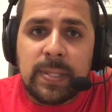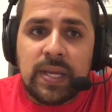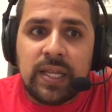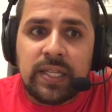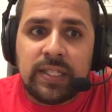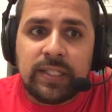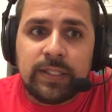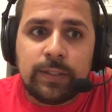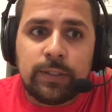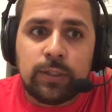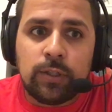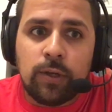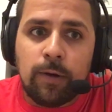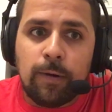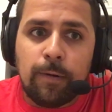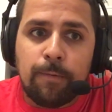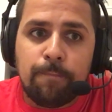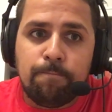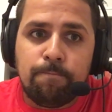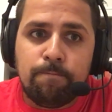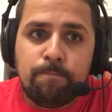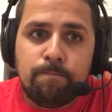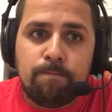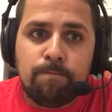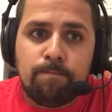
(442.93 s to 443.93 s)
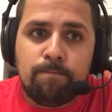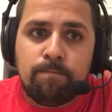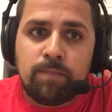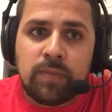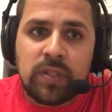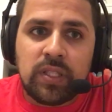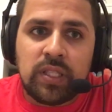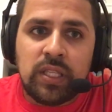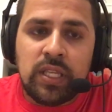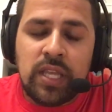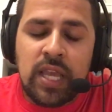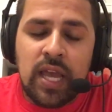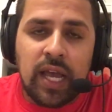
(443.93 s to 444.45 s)
So,
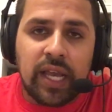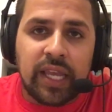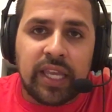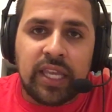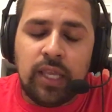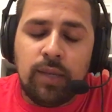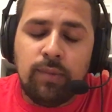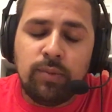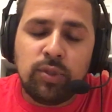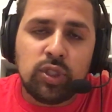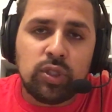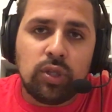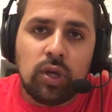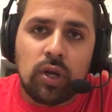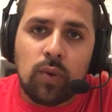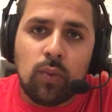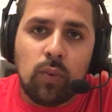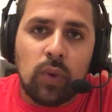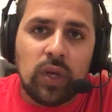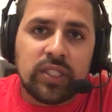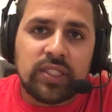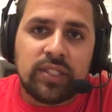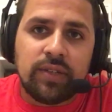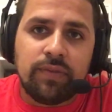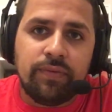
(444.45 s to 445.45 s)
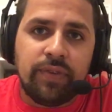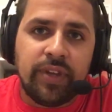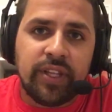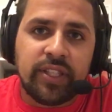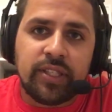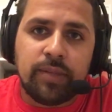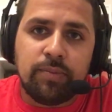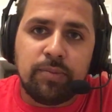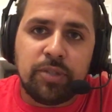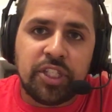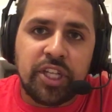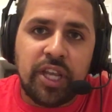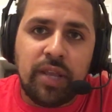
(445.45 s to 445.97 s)
yeah, Keemstar wasn't
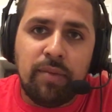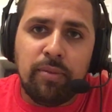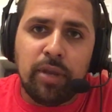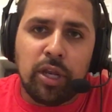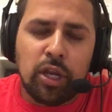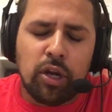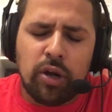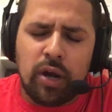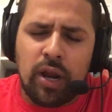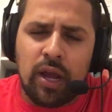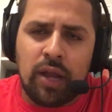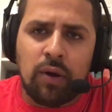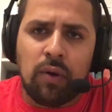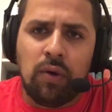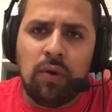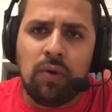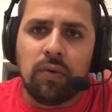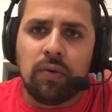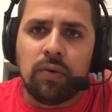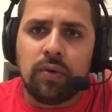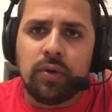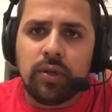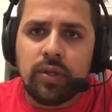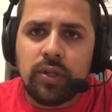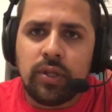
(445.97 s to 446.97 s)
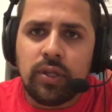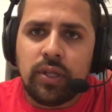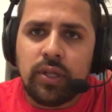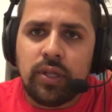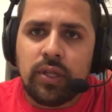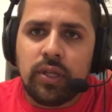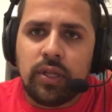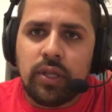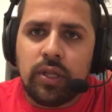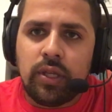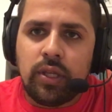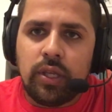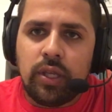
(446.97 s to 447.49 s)
victim shaming her at all.
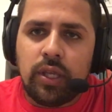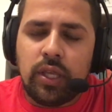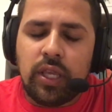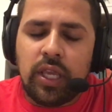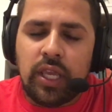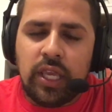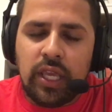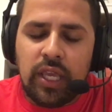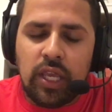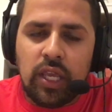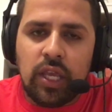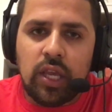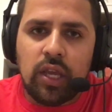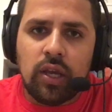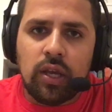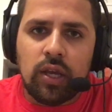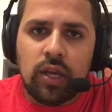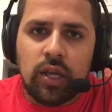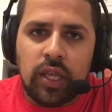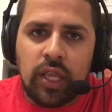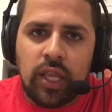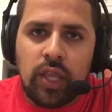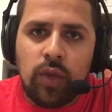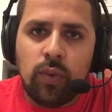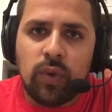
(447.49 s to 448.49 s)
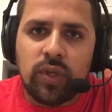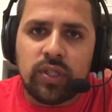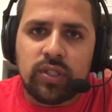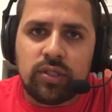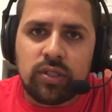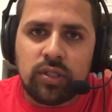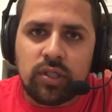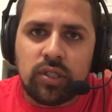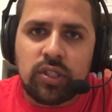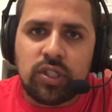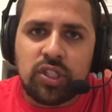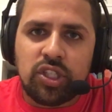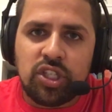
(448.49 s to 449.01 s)
He he
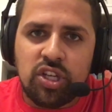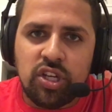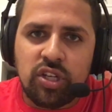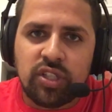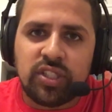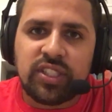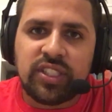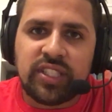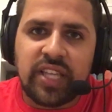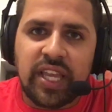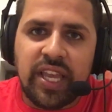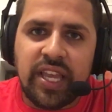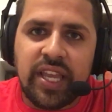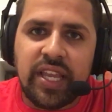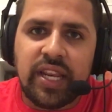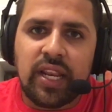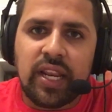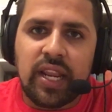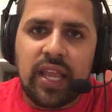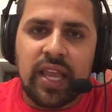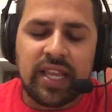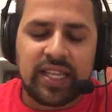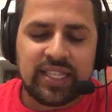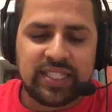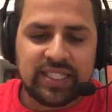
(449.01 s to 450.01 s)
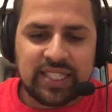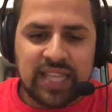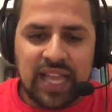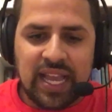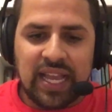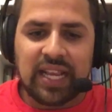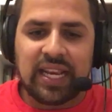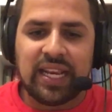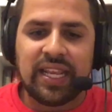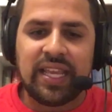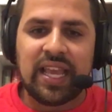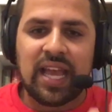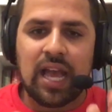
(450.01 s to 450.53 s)
was just saying
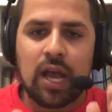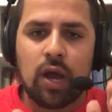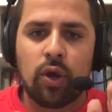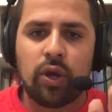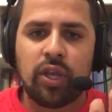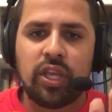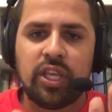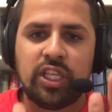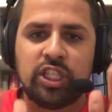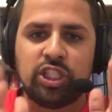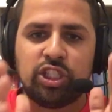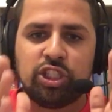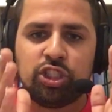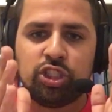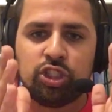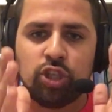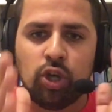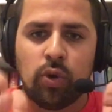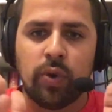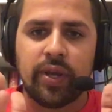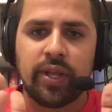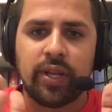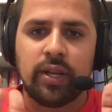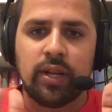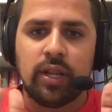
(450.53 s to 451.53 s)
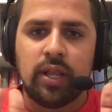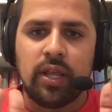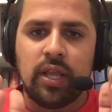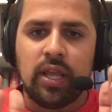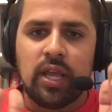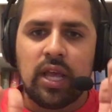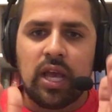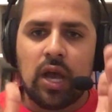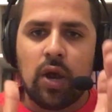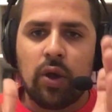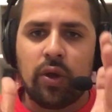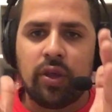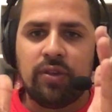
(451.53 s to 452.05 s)
exactly how he saw it,
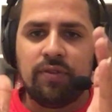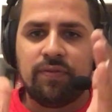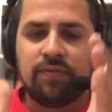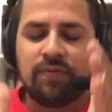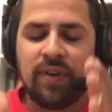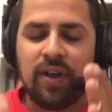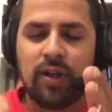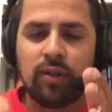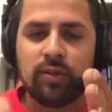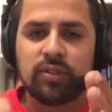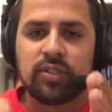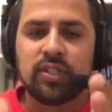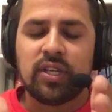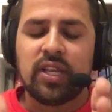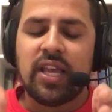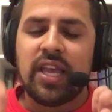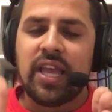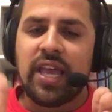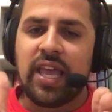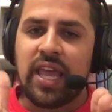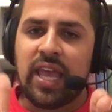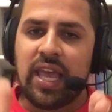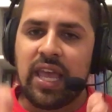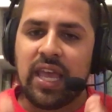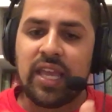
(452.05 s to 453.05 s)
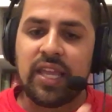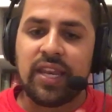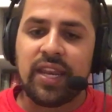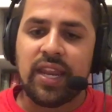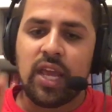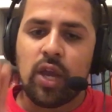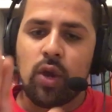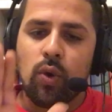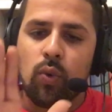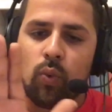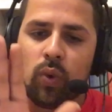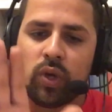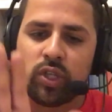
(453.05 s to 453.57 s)
how he felt, and
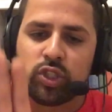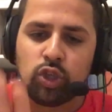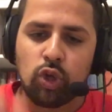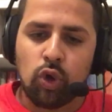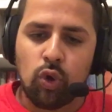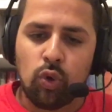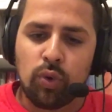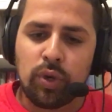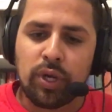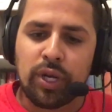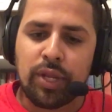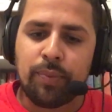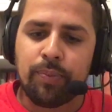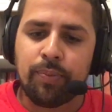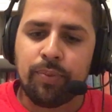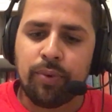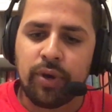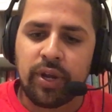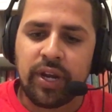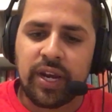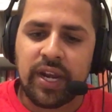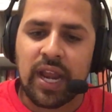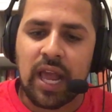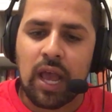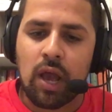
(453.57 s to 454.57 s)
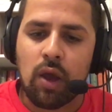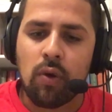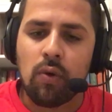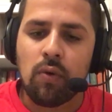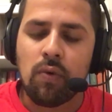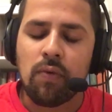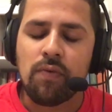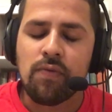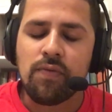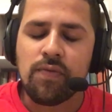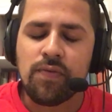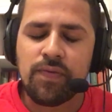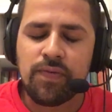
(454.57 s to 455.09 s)
was only putting out
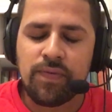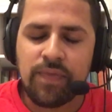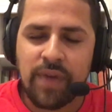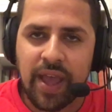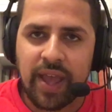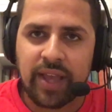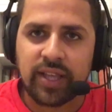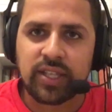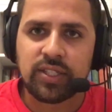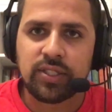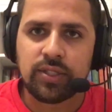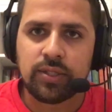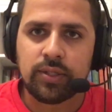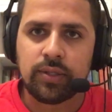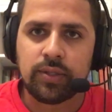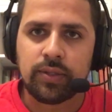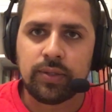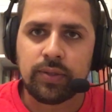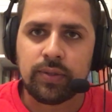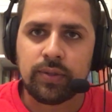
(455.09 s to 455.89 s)
facts.